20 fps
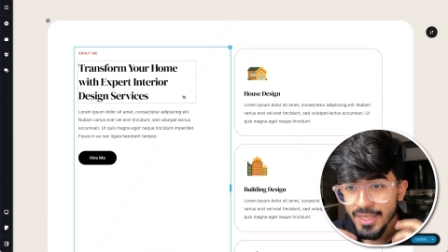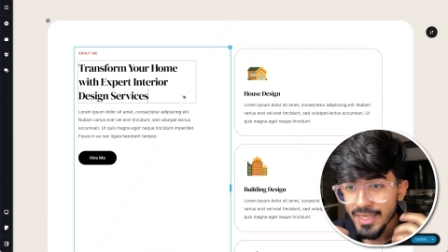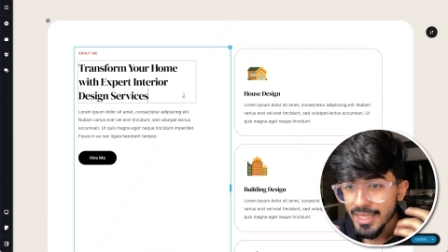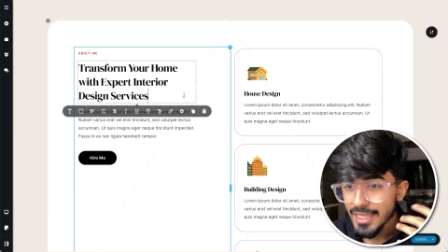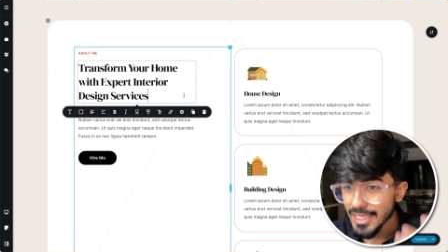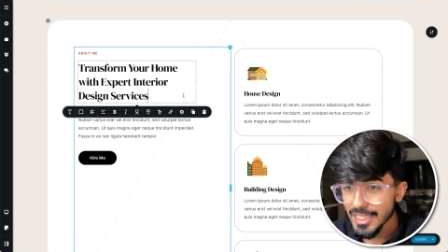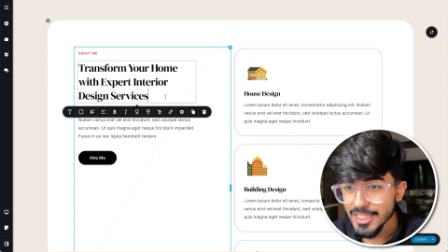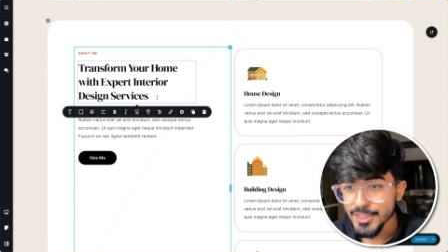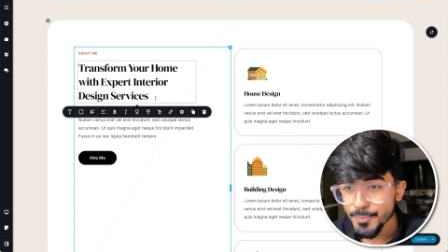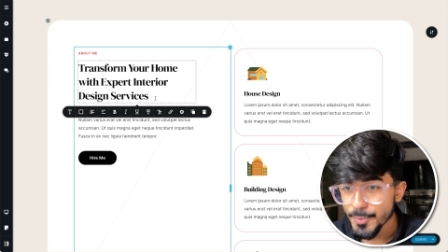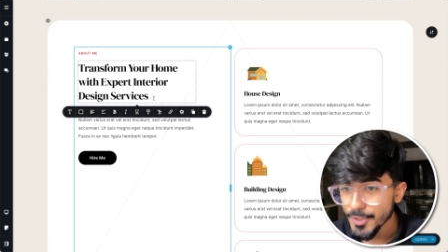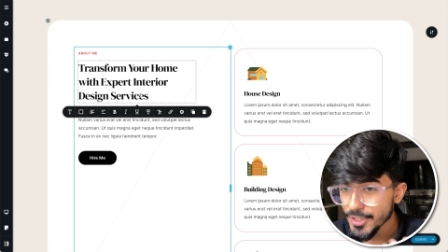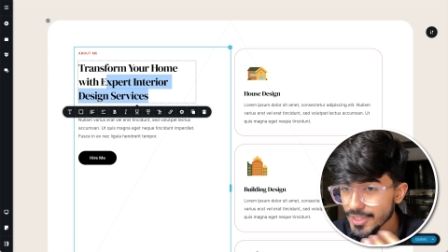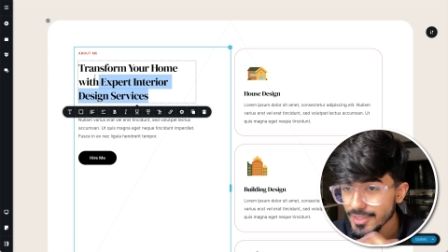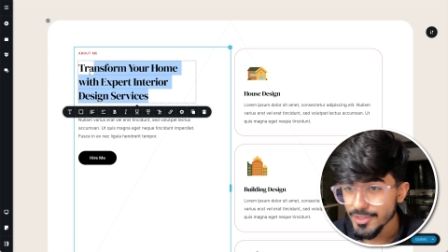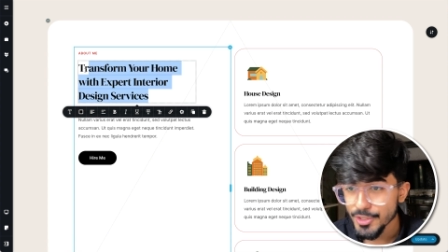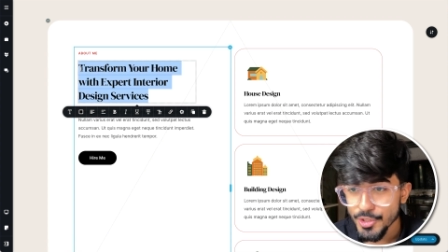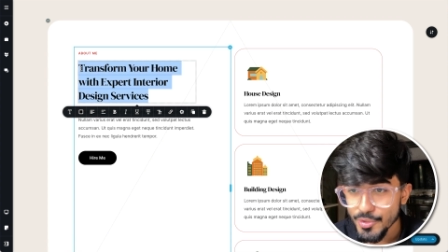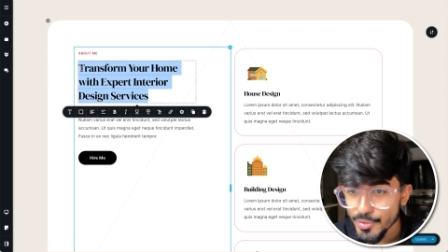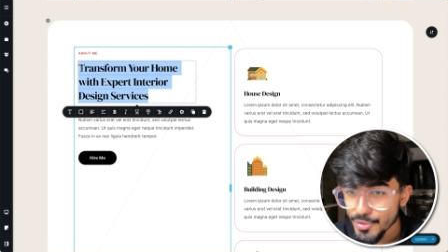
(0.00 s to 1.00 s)
let's put
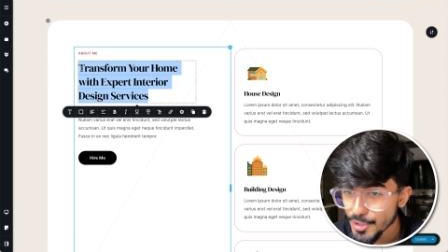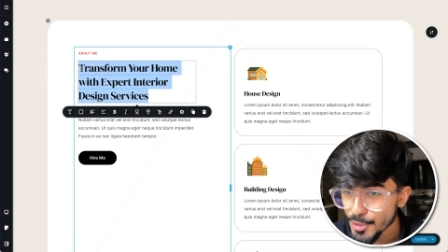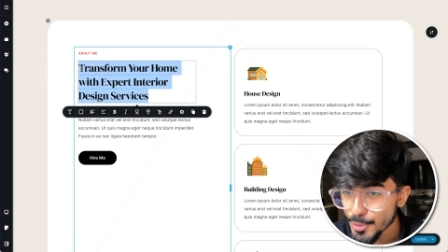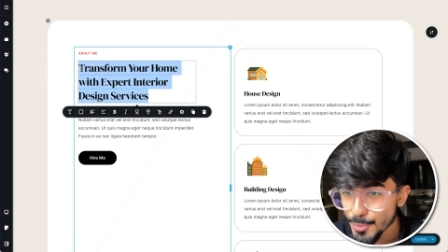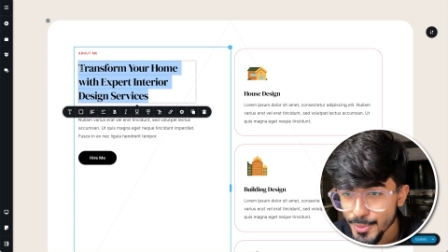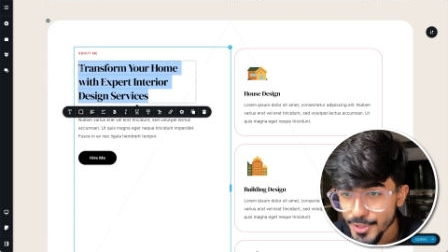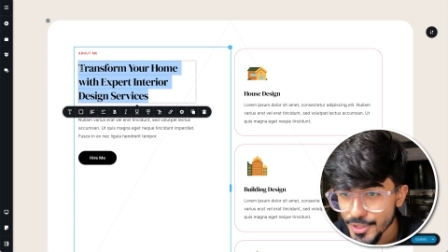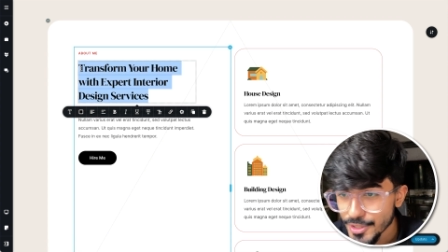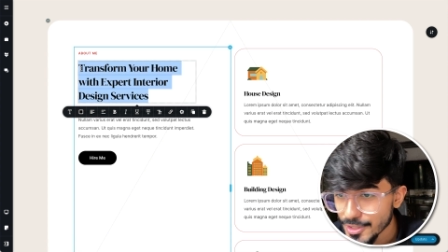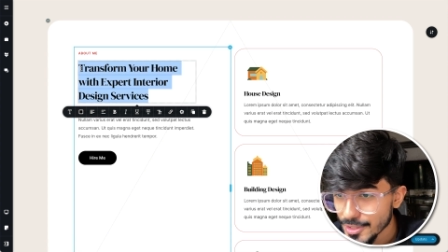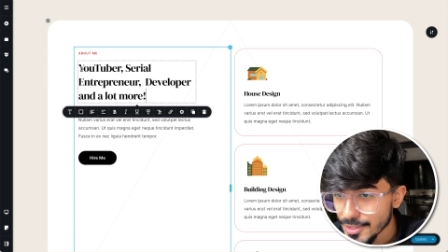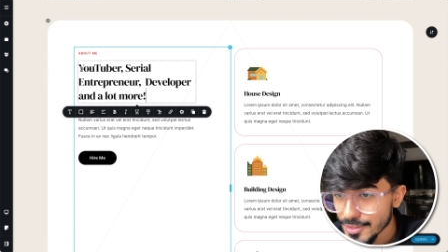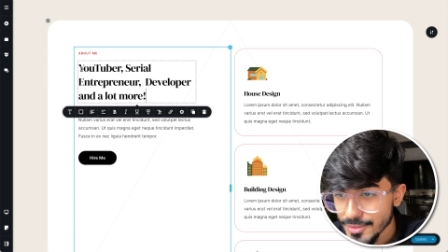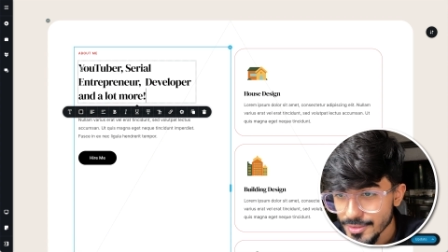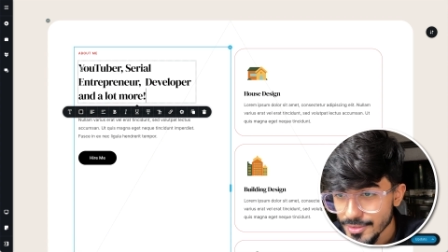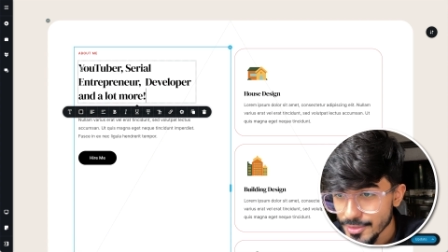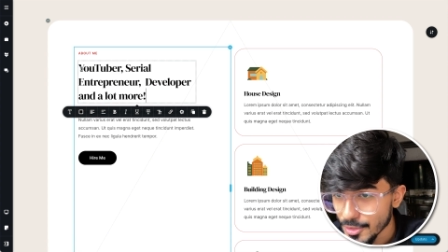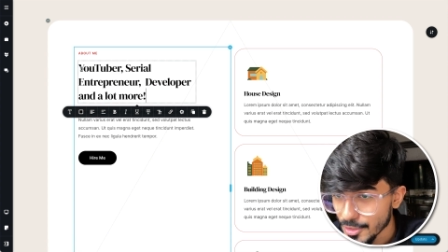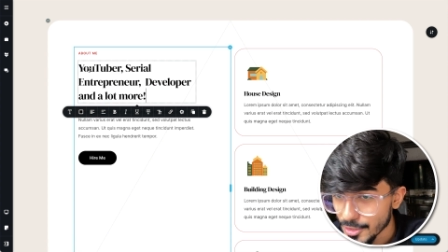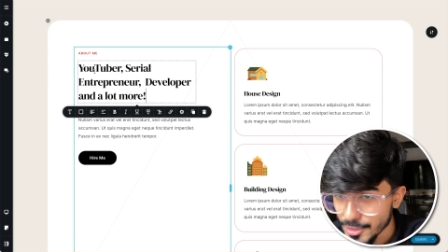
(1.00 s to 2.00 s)
in YouTuber,
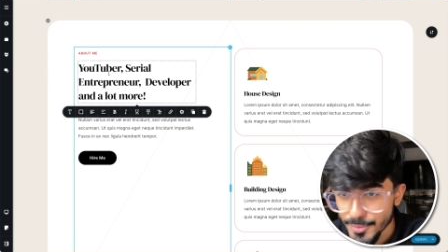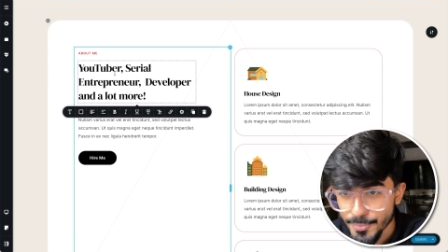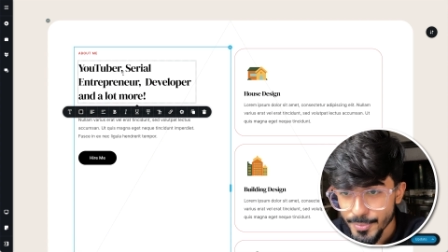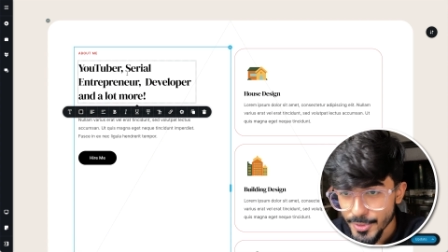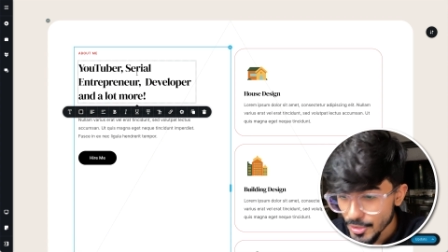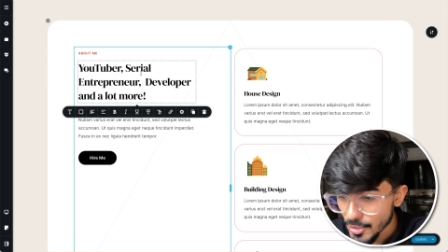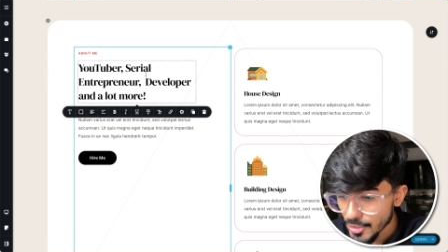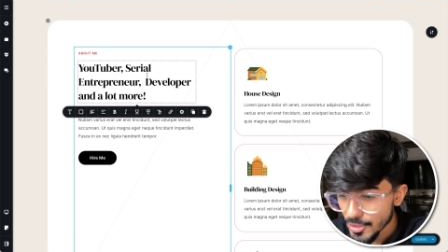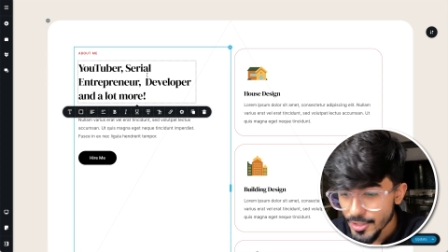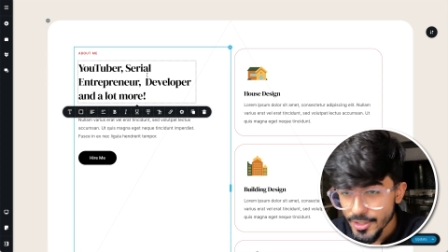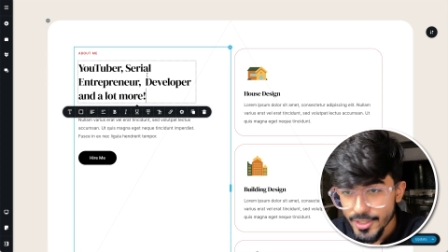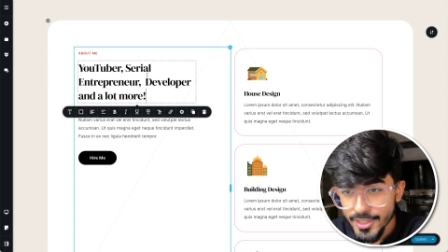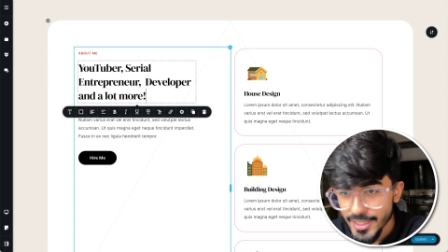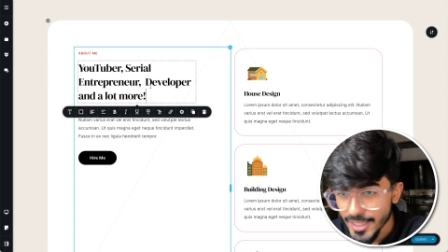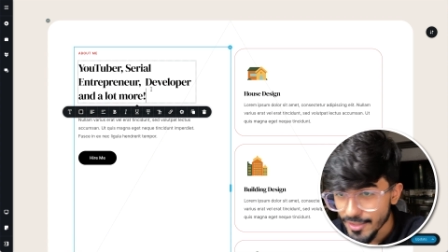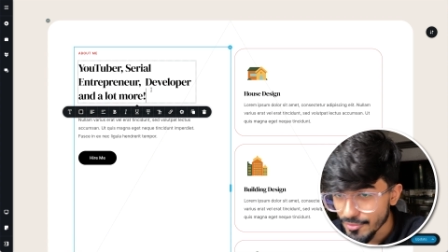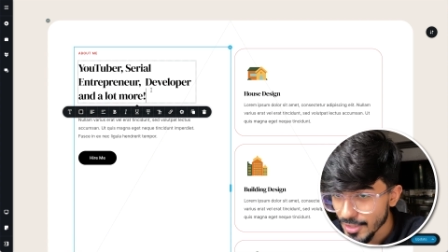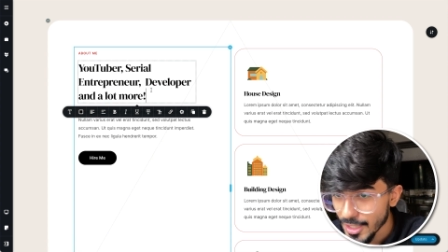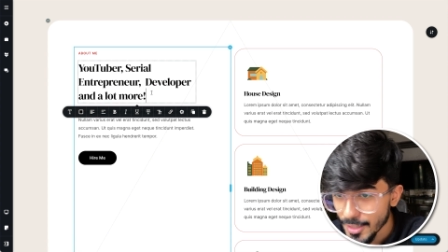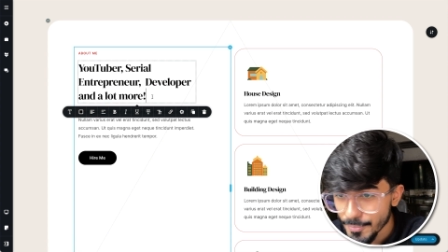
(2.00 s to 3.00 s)
entrepreneur,
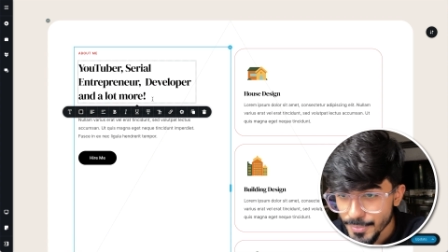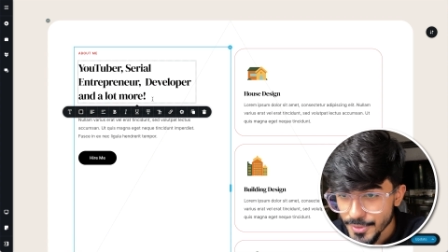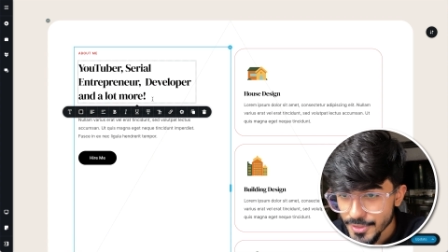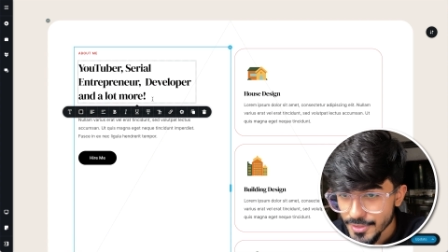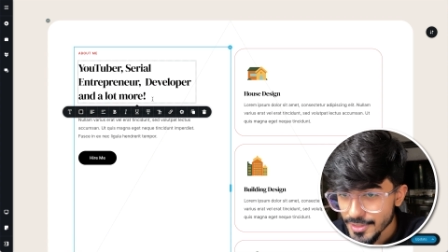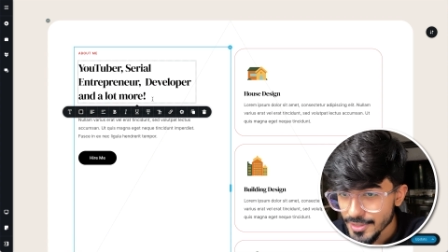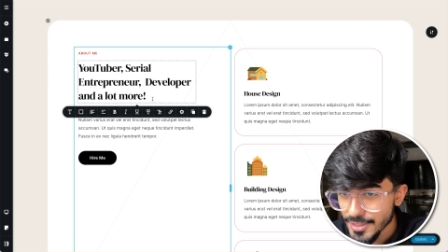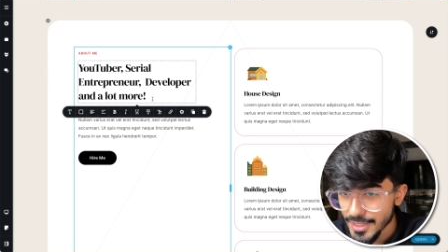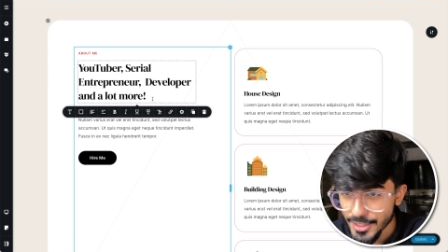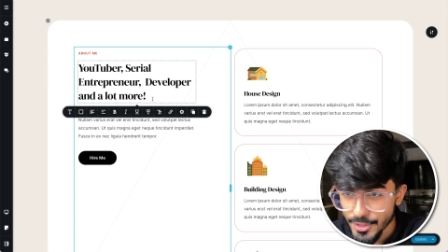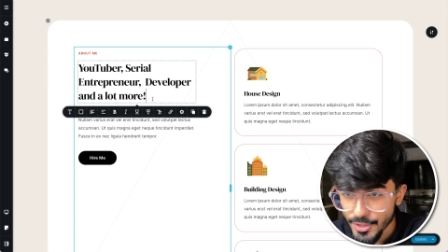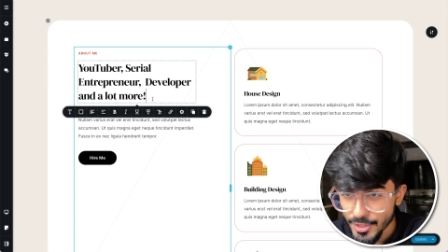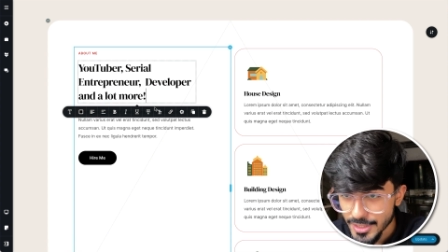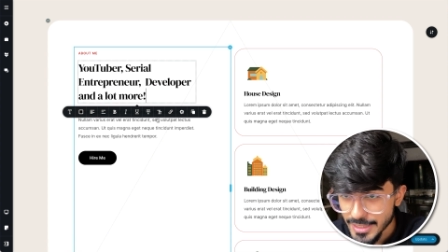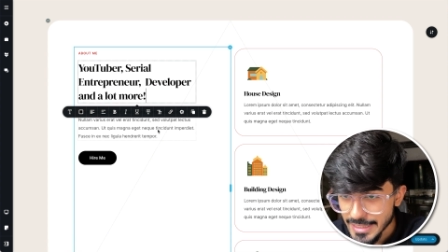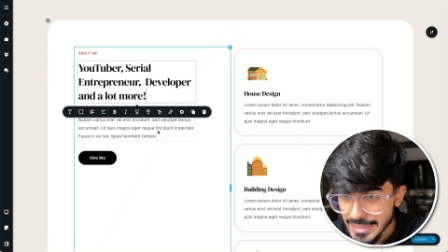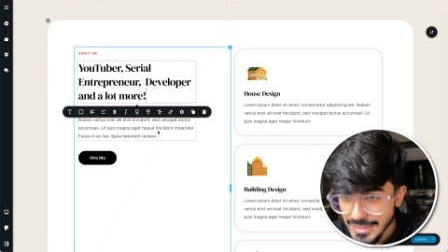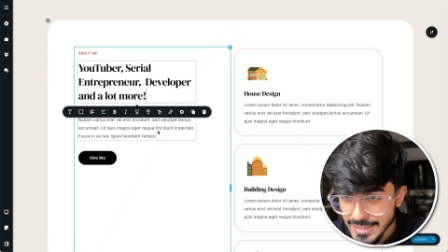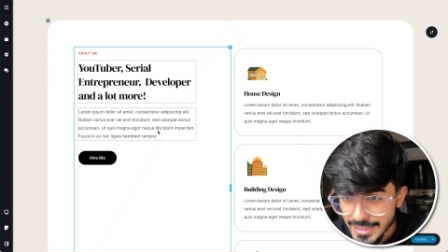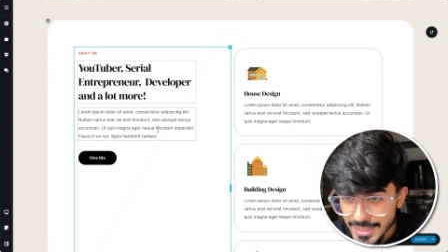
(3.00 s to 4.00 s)
developer, and all
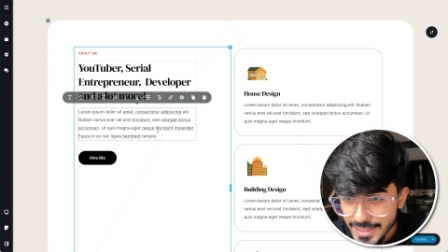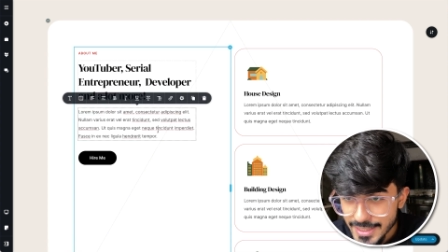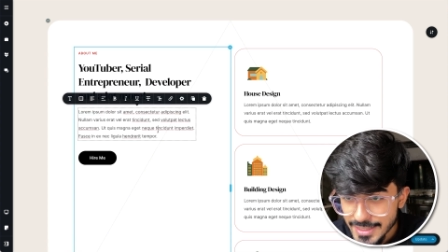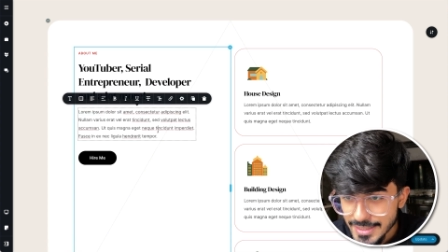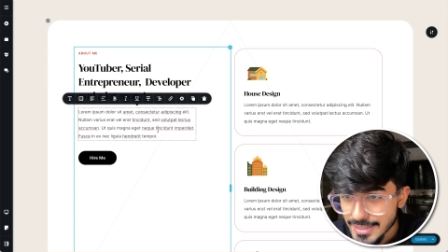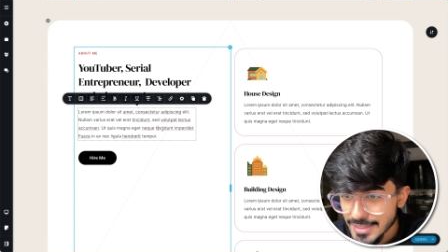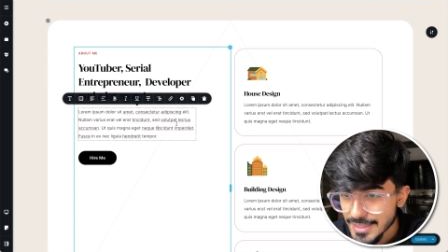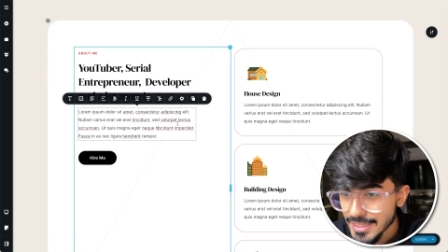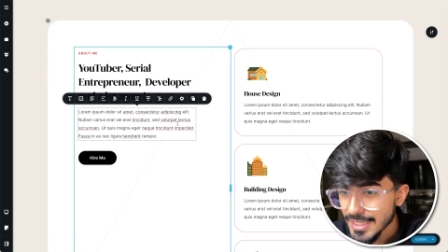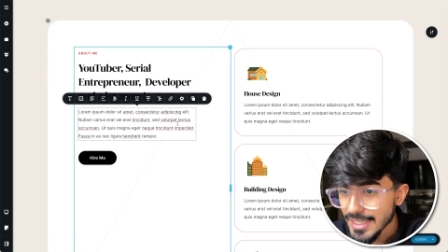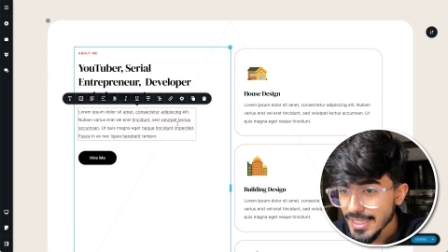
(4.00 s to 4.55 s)
these things,